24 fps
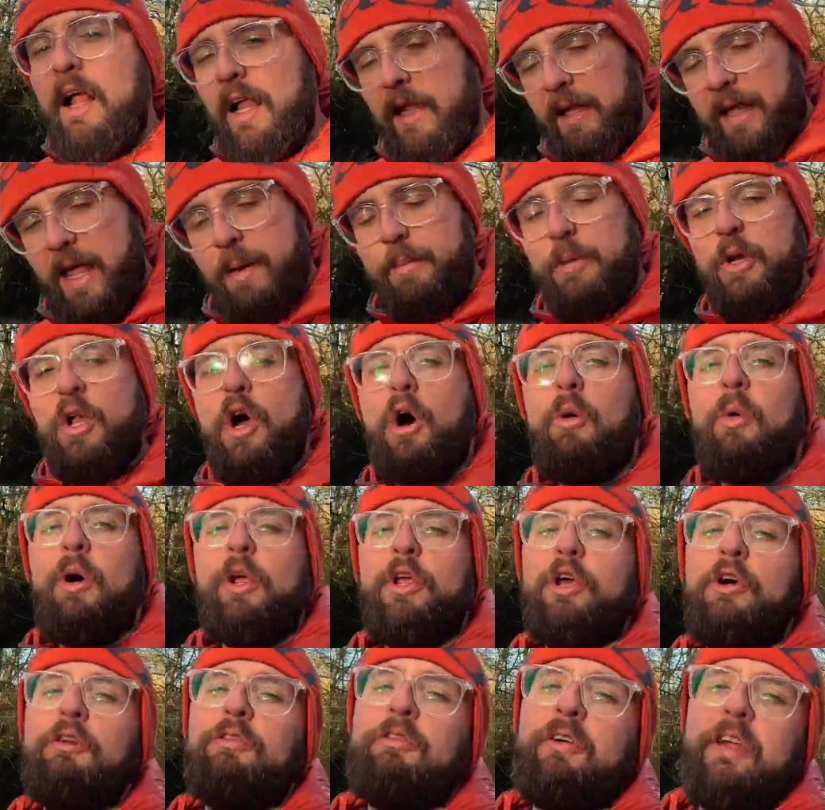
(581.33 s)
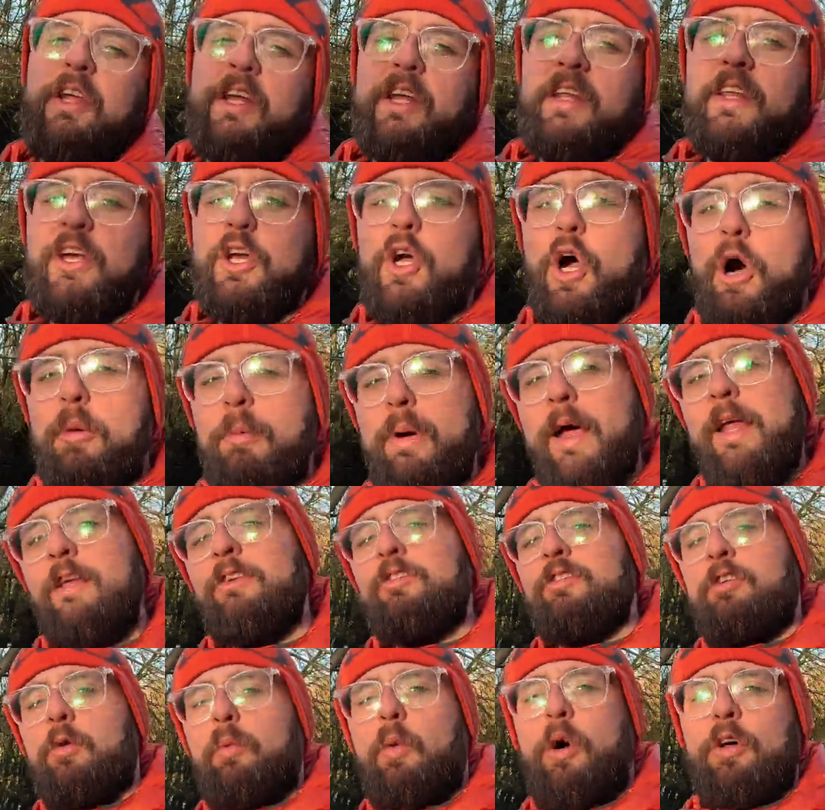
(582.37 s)
Let me know what you think in the
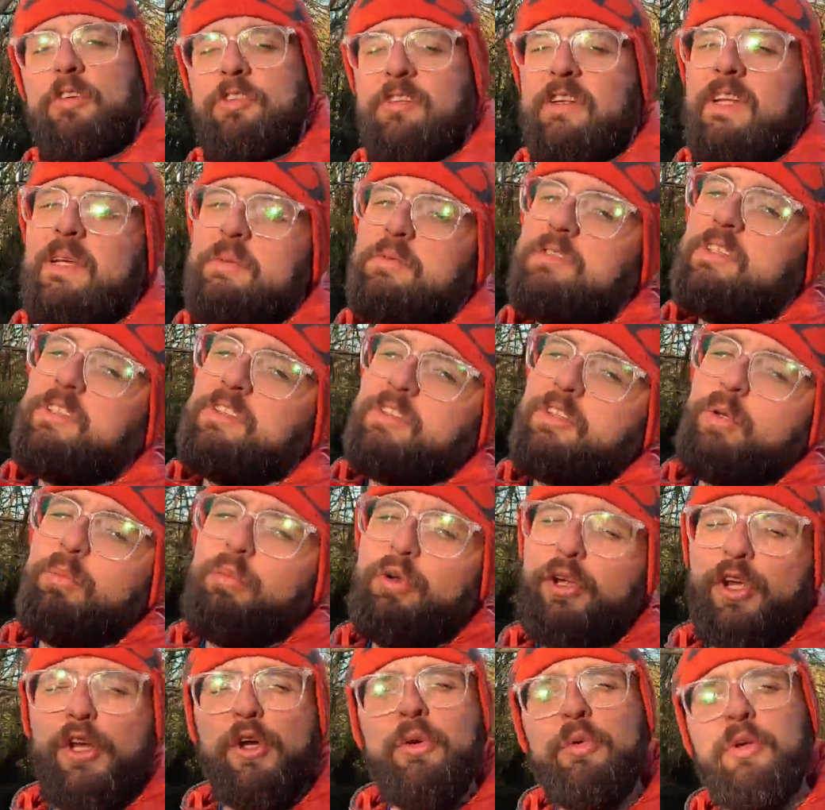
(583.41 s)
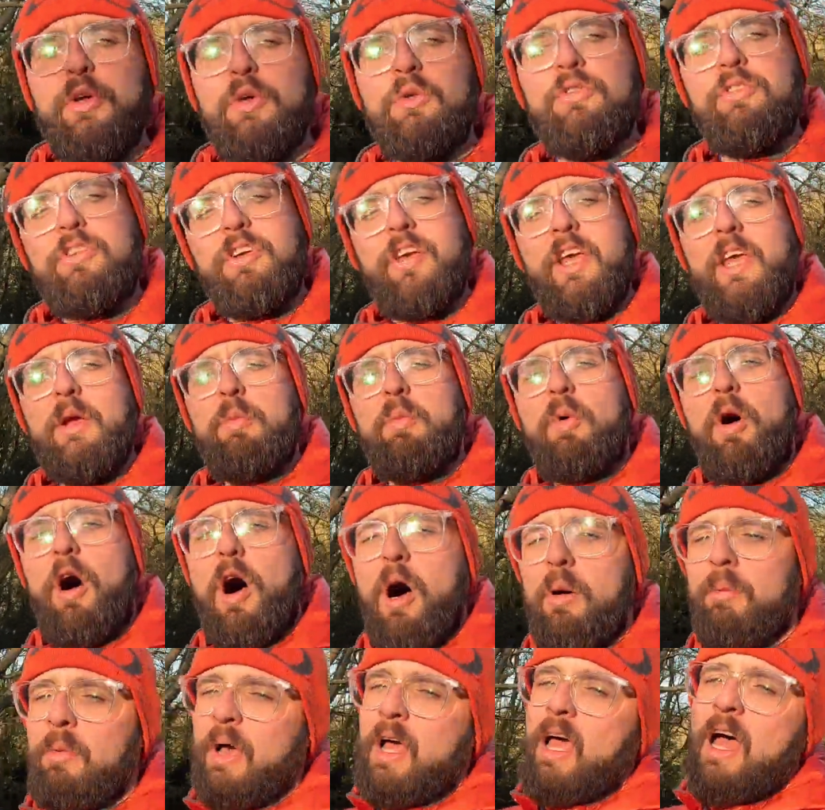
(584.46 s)
comments. What sleep system do you use to keep
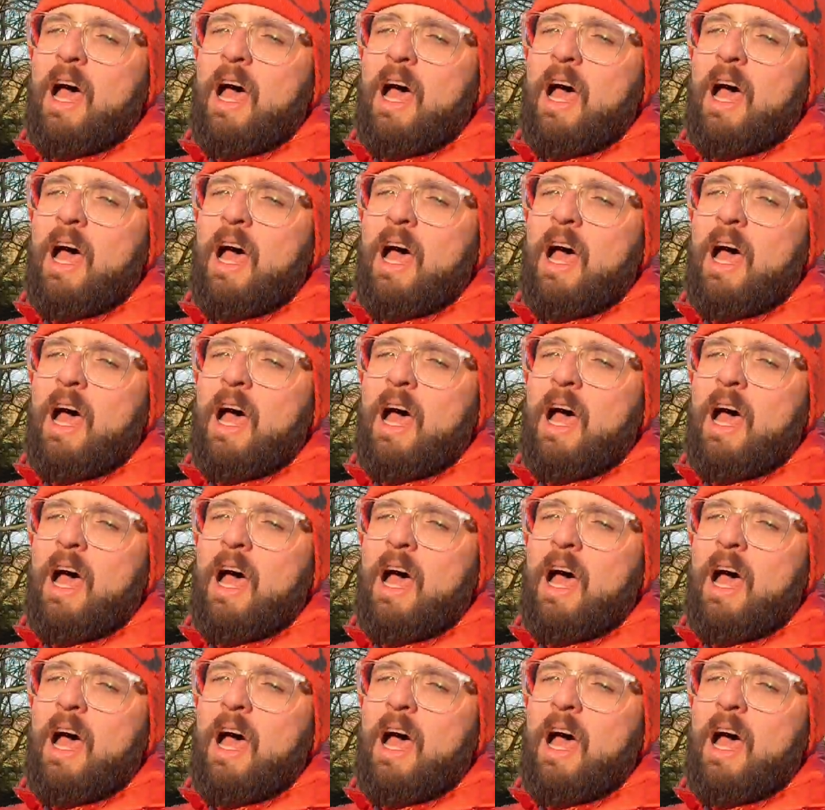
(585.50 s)
warm?